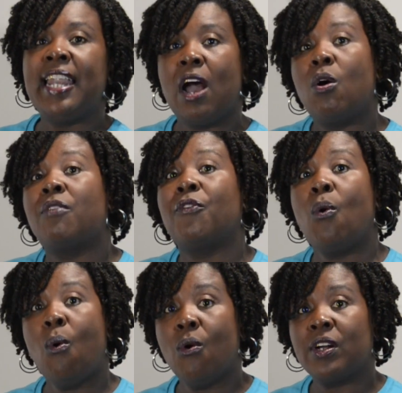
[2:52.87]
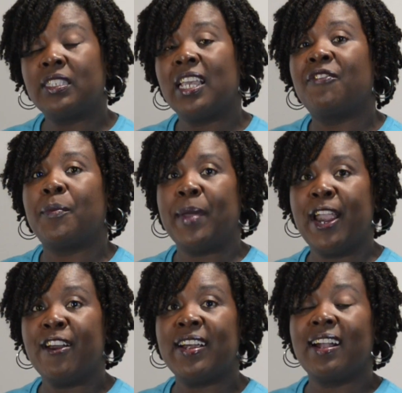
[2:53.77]
Now, of course, if a
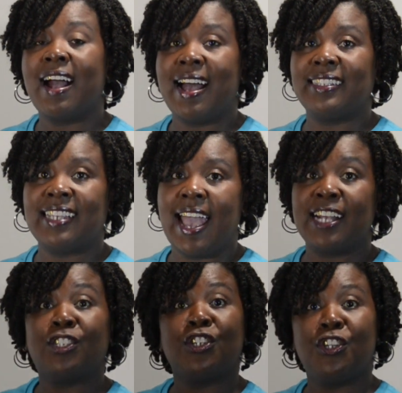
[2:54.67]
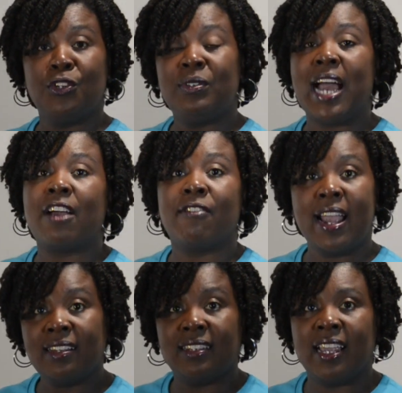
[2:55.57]
parent contacts you
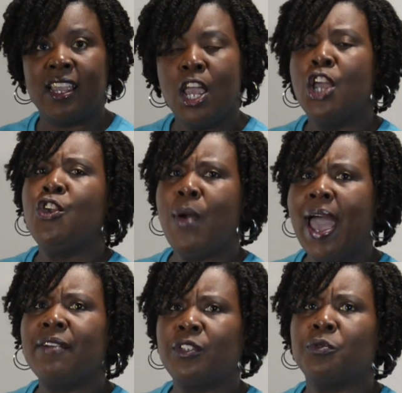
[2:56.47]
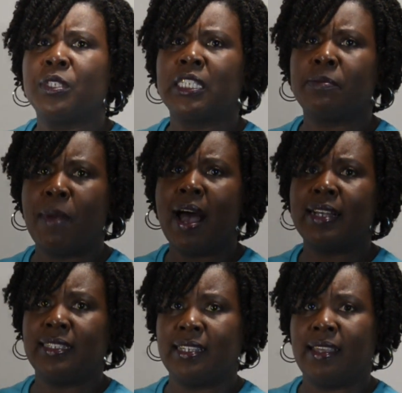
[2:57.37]
directly, you have to
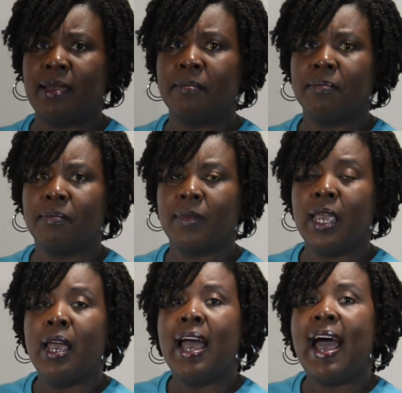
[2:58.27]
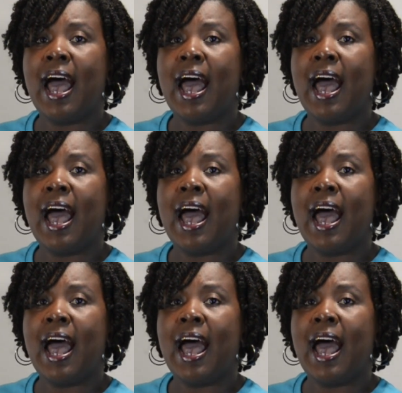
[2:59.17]
respond to them.